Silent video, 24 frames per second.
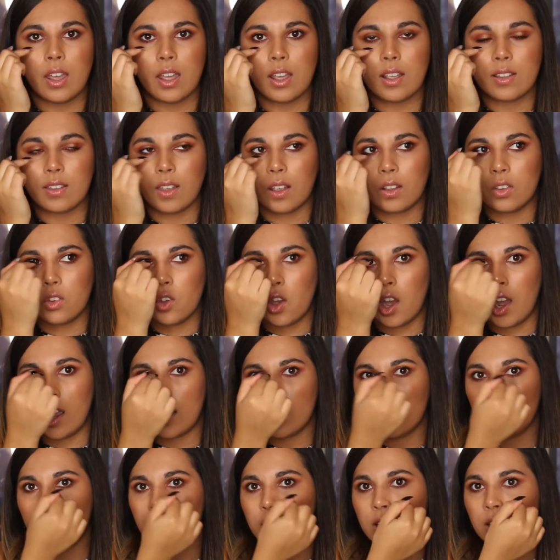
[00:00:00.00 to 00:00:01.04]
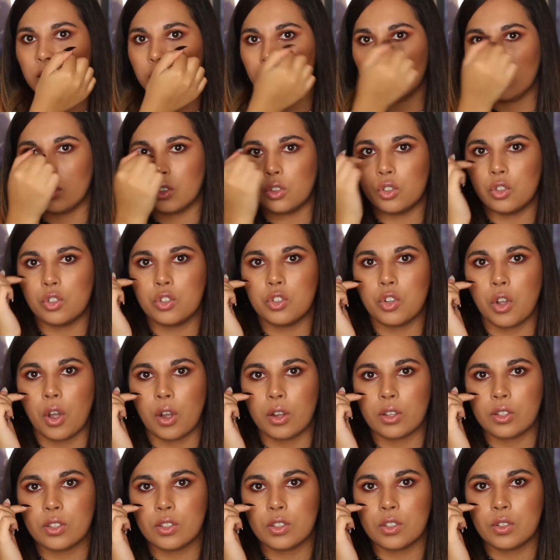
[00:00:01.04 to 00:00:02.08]
It's like tiny little
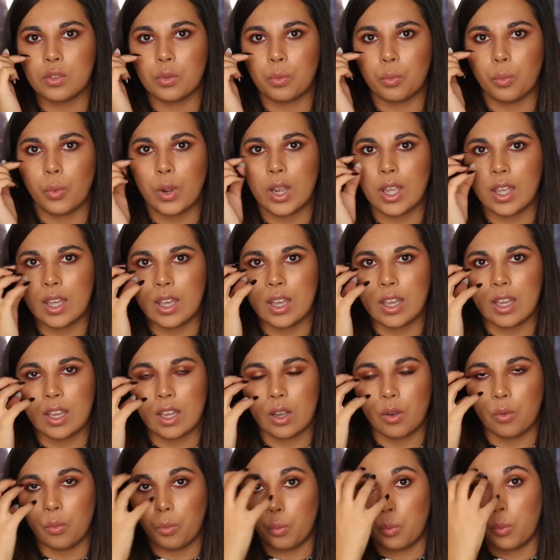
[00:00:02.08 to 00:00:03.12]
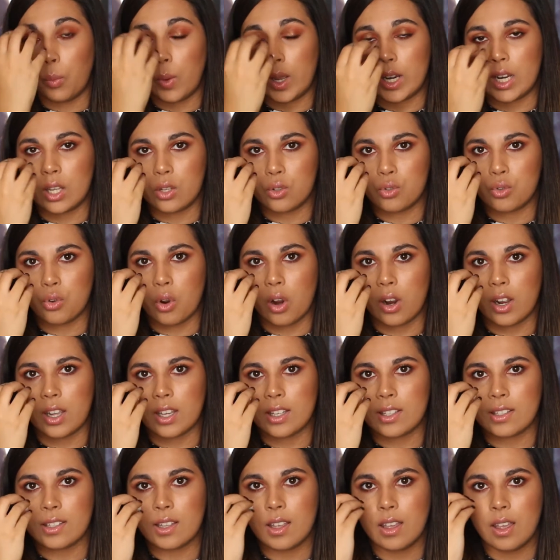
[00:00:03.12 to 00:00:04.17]
dots where when it
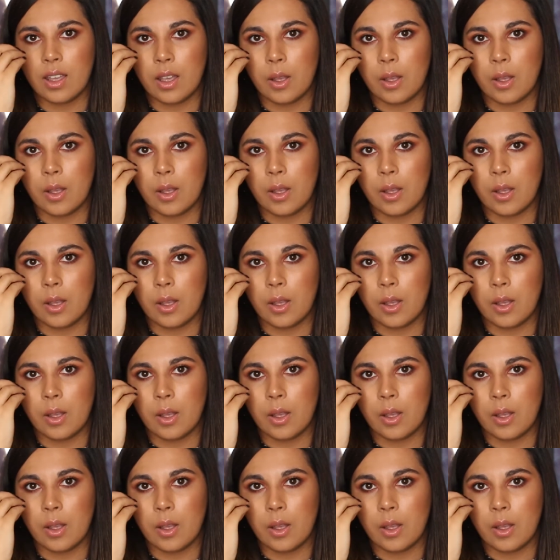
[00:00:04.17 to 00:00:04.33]
dries,